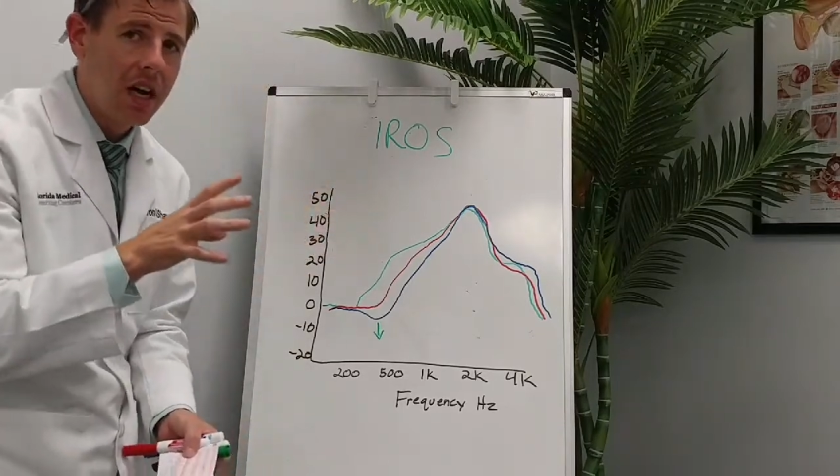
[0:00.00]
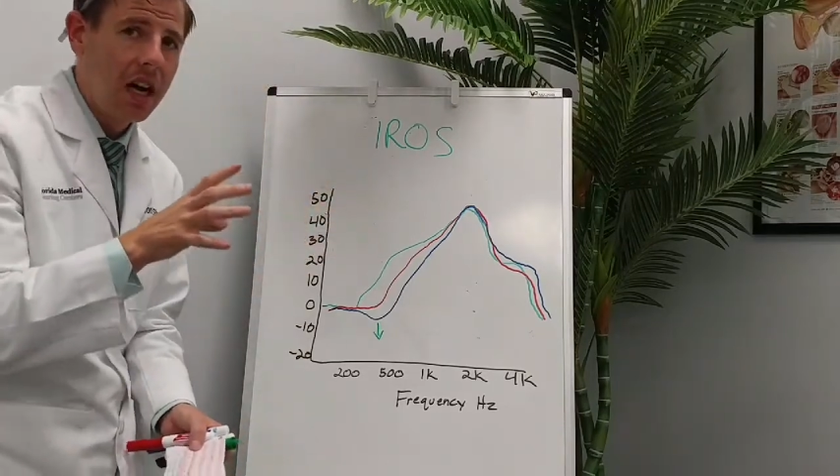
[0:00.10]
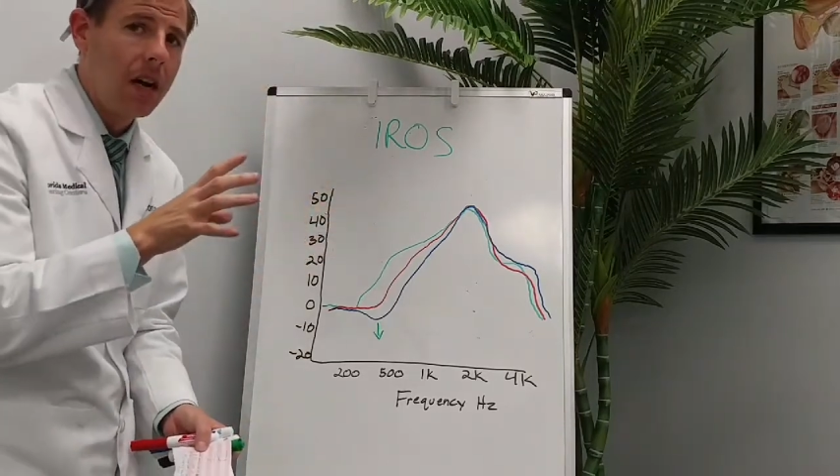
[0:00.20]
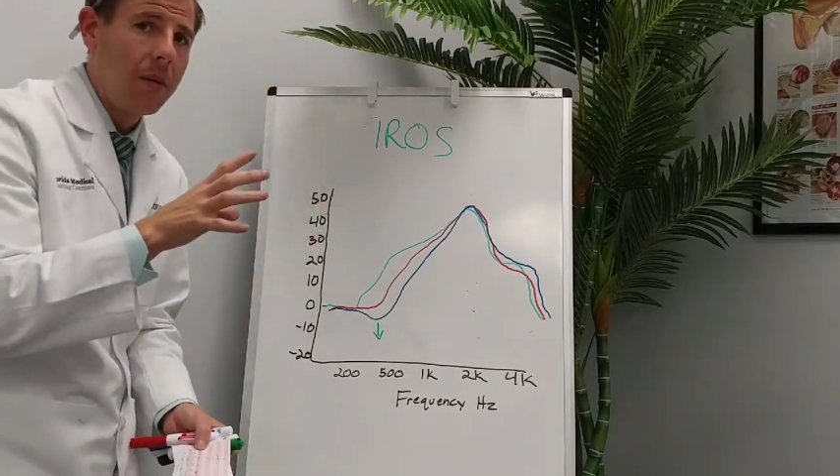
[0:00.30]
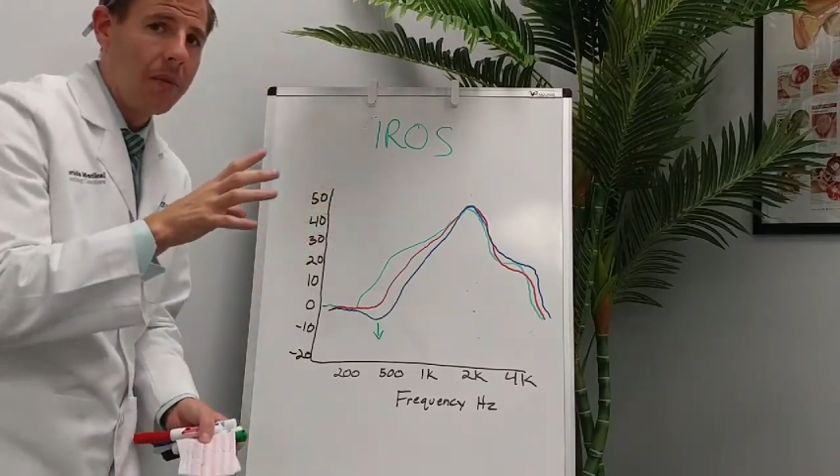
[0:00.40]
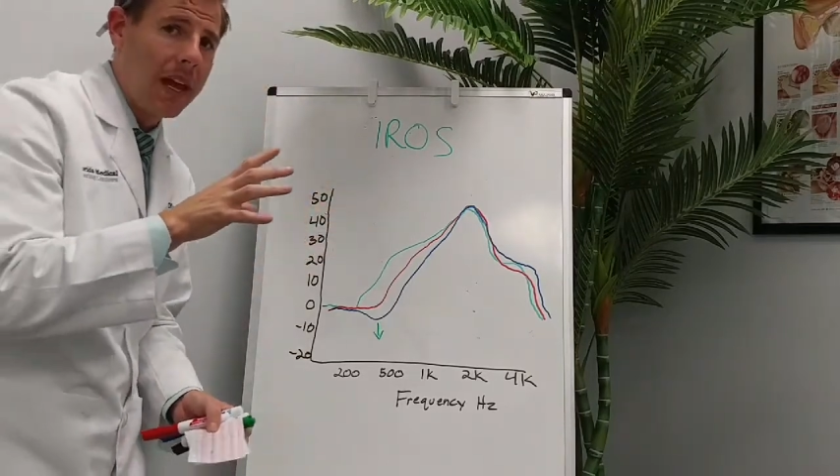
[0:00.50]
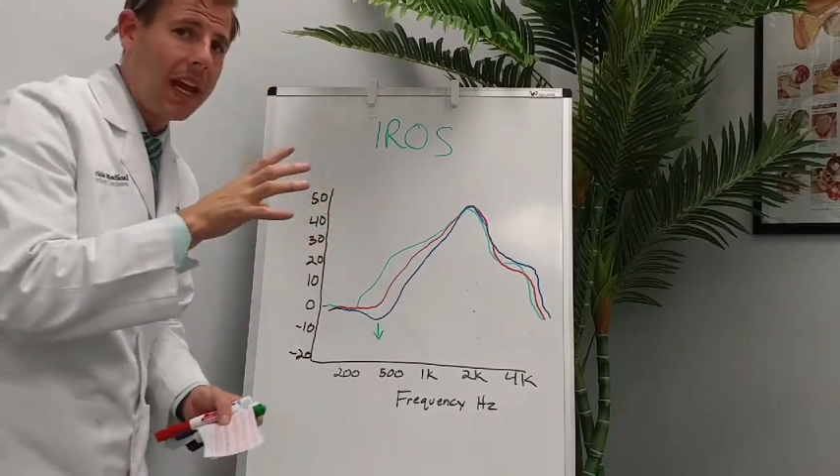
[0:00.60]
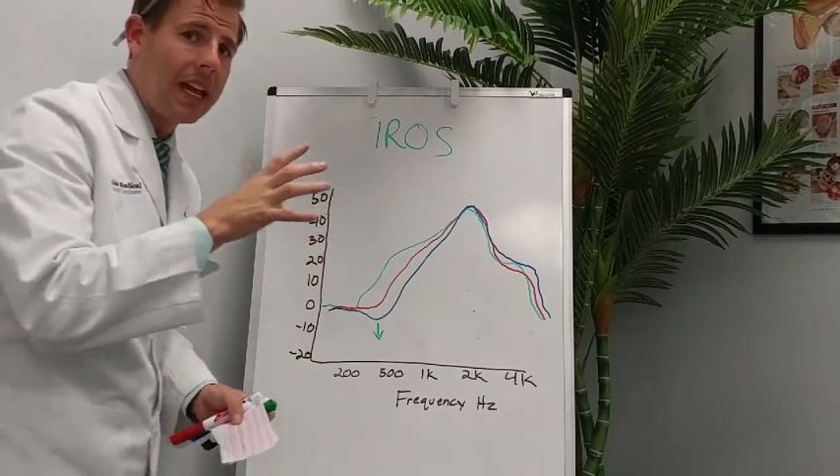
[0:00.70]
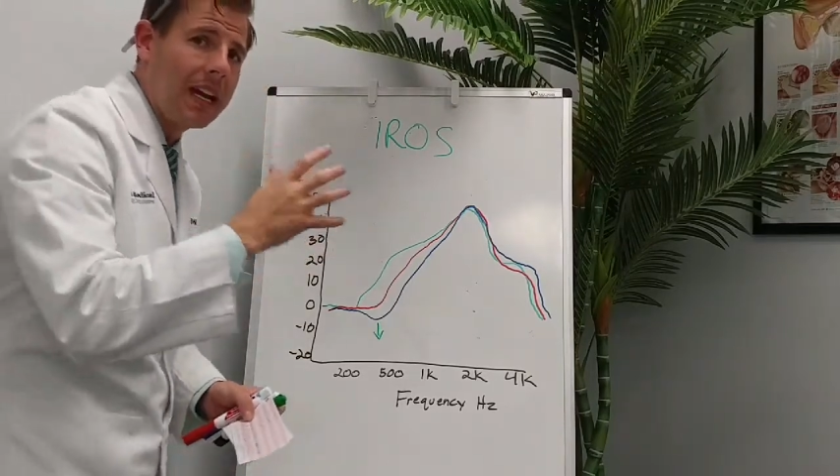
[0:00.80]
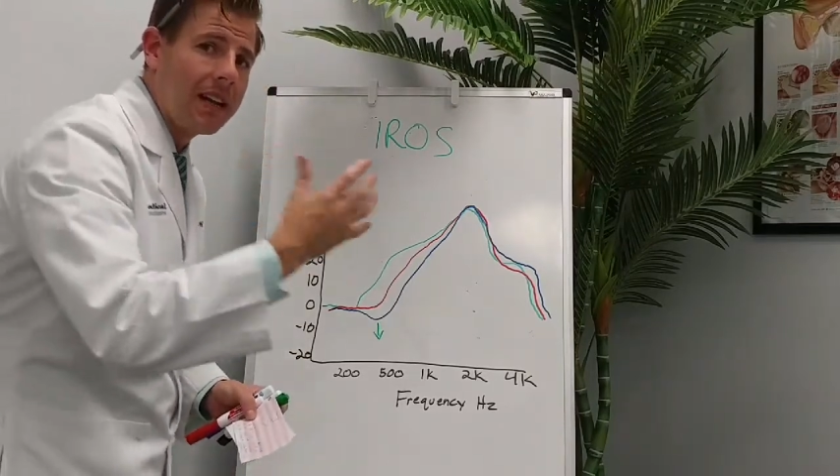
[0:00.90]

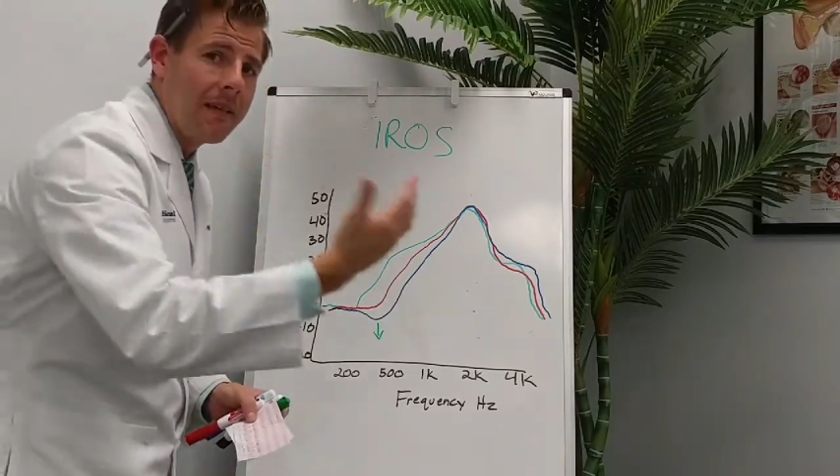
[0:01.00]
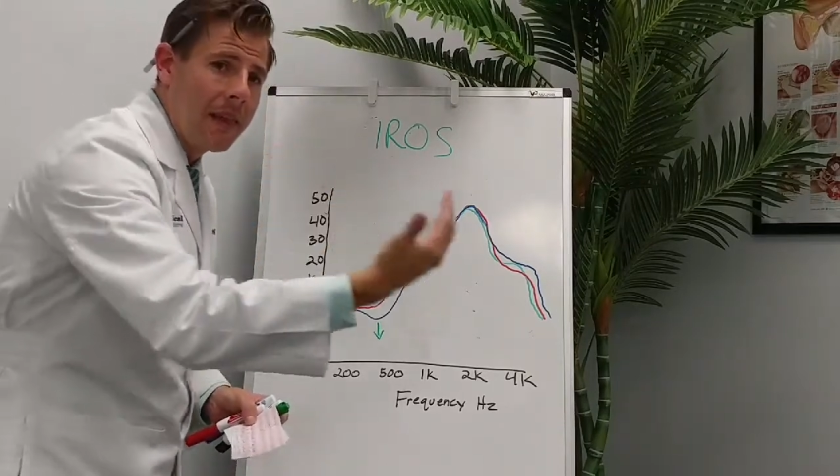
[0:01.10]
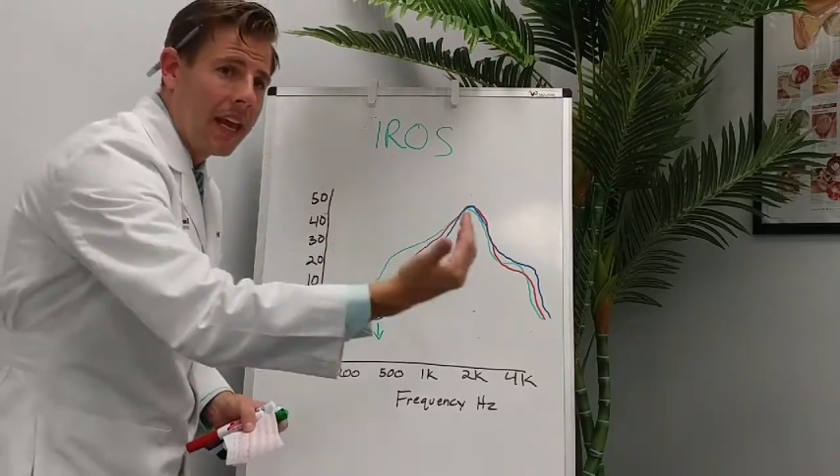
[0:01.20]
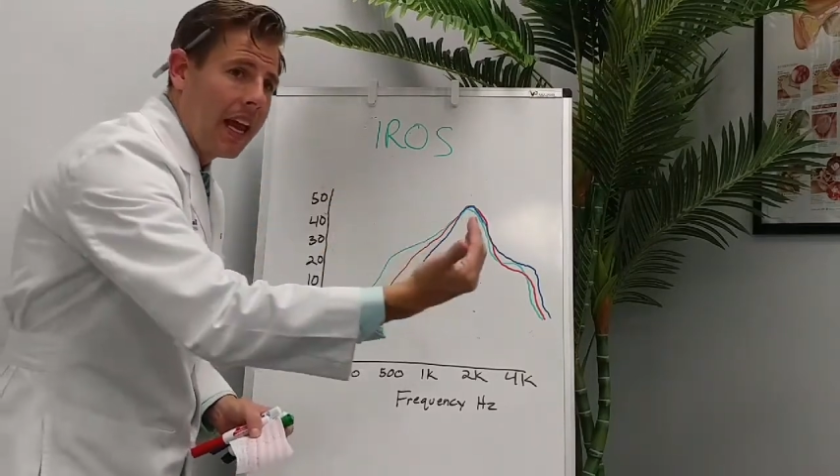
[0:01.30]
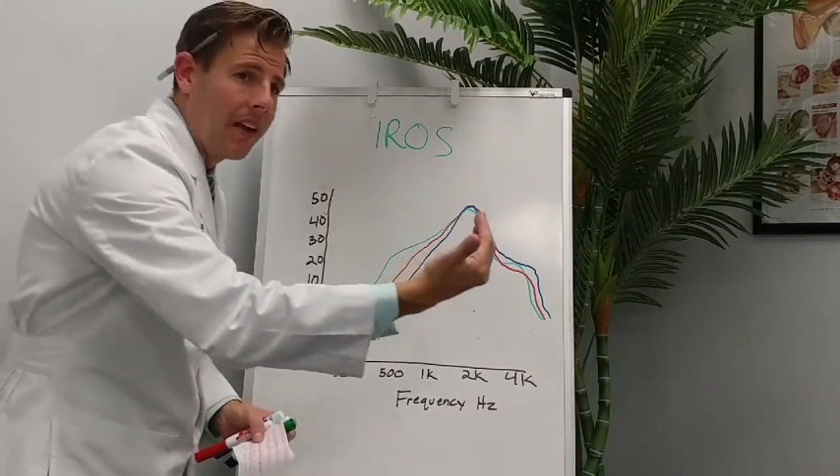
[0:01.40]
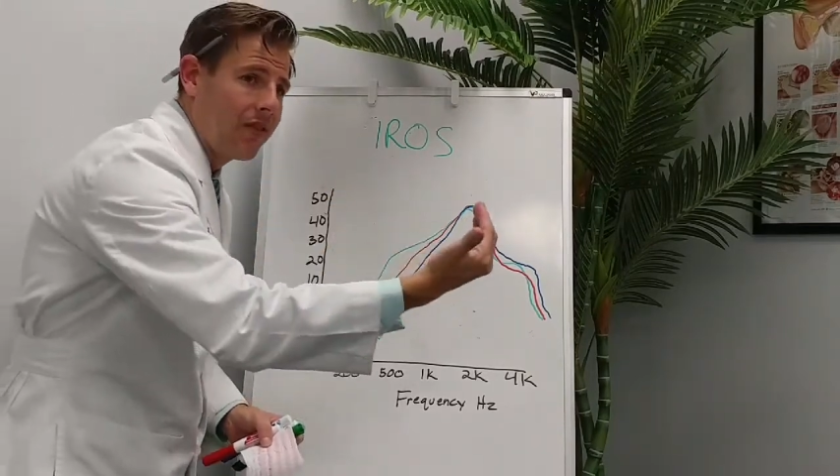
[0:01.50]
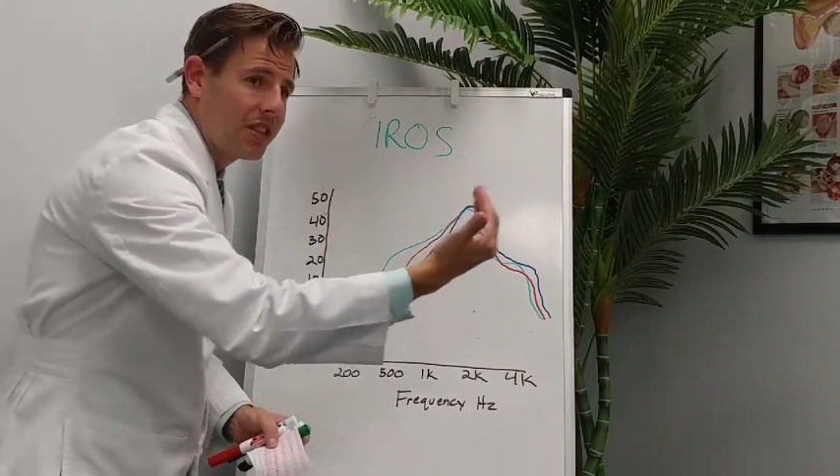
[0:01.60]
And if